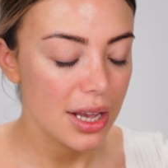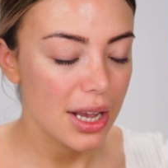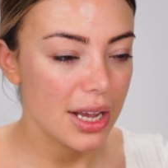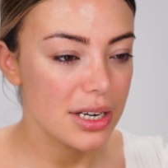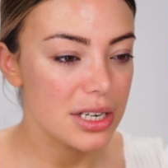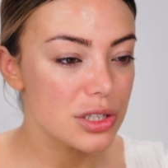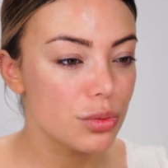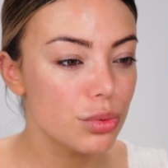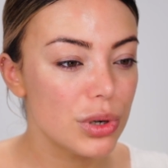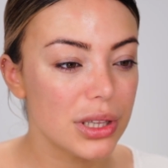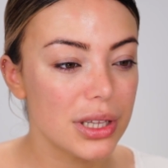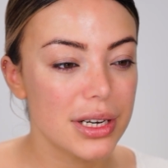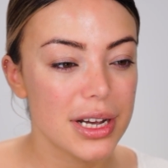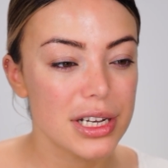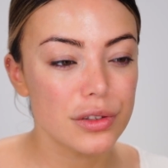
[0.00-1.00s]
and it's
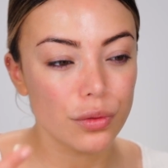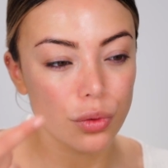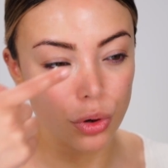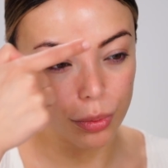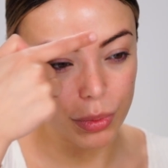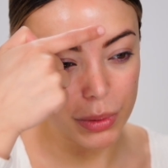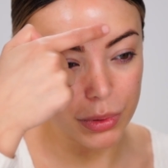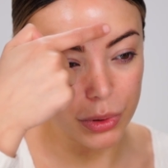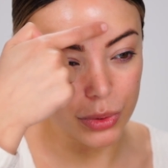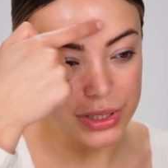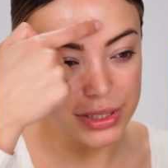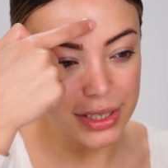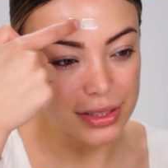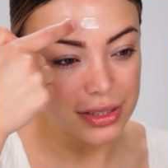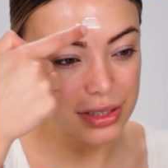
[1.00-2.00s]
really nice for people
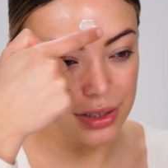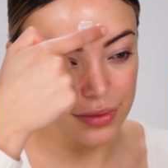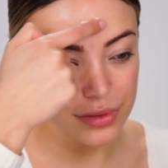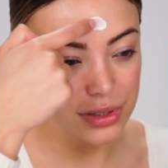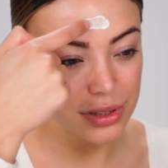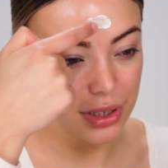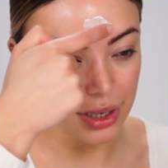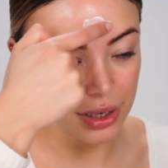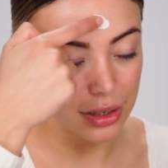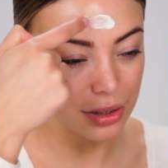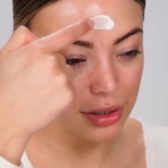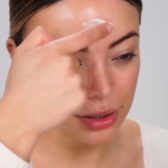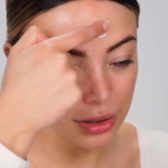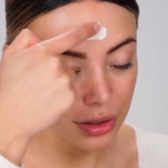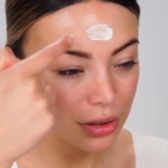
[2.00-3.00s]
with sensitive
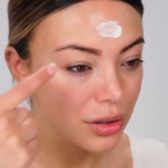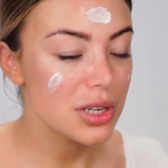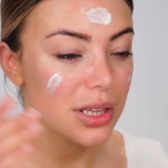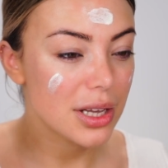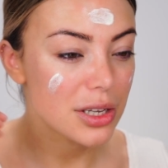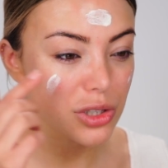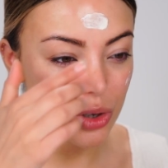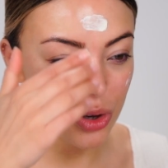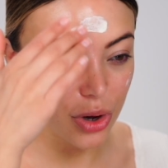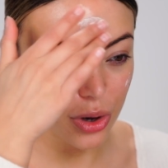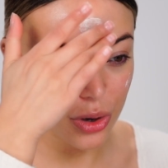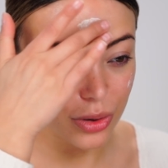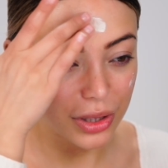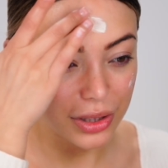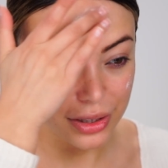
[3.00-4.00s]
skin. So I like to
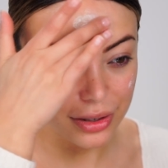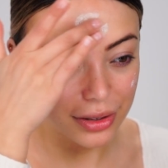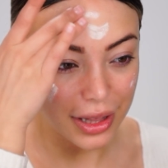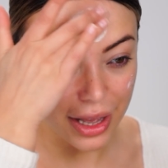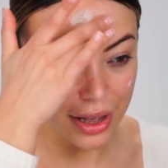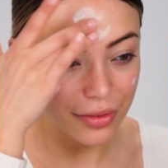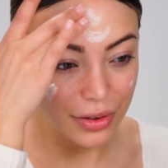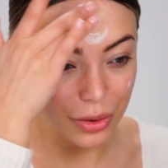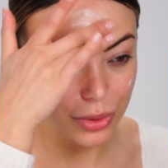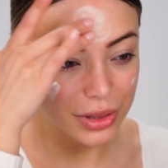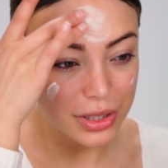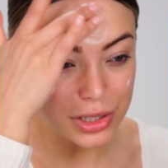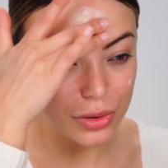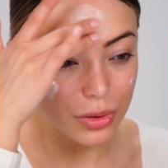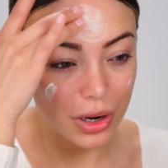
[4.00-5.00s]
go a little heavy with
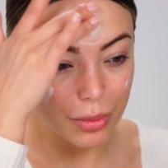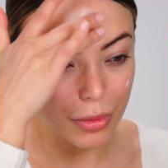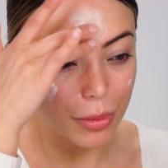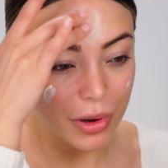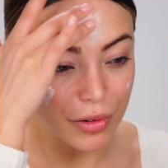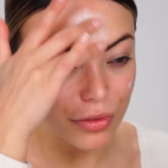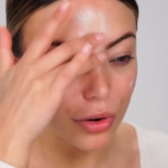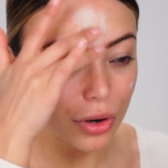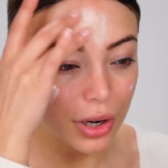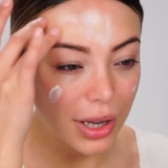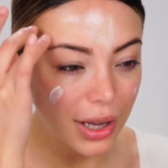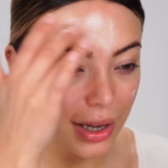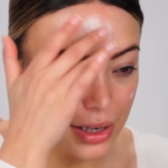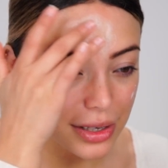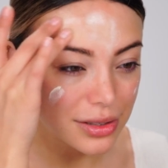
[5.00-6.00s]
this cream on my
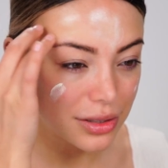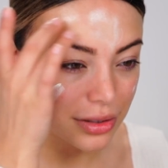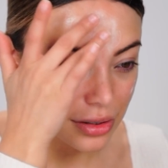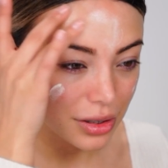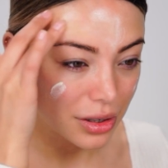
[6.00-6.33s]
forehead.